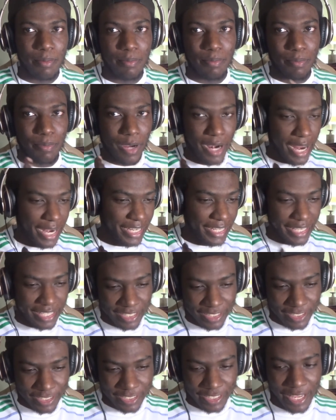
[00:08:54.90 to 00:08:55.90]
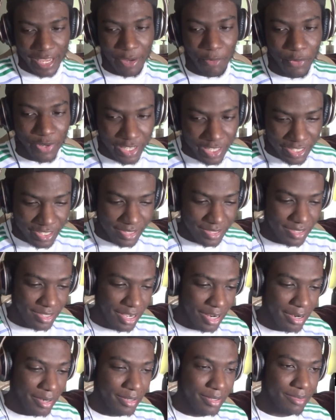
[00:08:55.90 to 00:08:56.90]
But at the end of the day, we need to
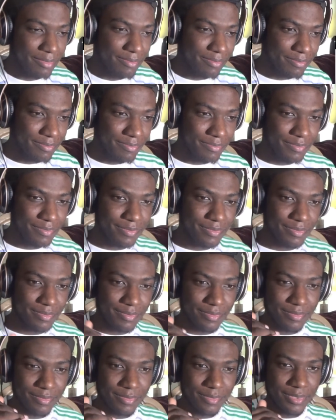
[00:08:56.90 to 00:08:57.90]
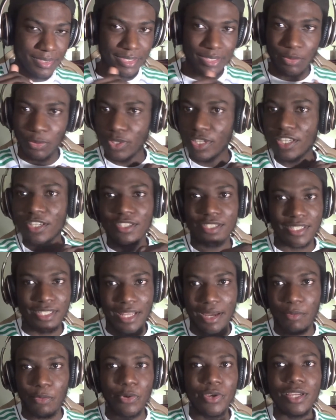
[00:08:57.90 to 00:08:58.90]
start. We need to
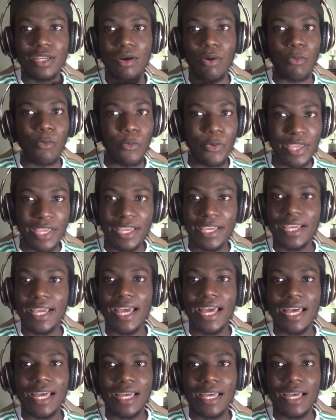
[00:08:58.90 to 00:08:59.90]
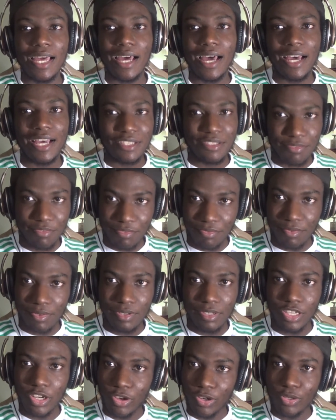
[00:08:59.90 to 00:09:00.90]
stop. We as
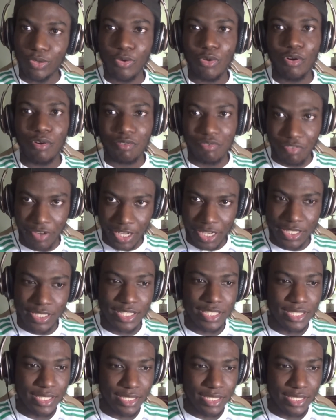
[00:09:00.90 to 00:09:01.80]
nerdcore fans and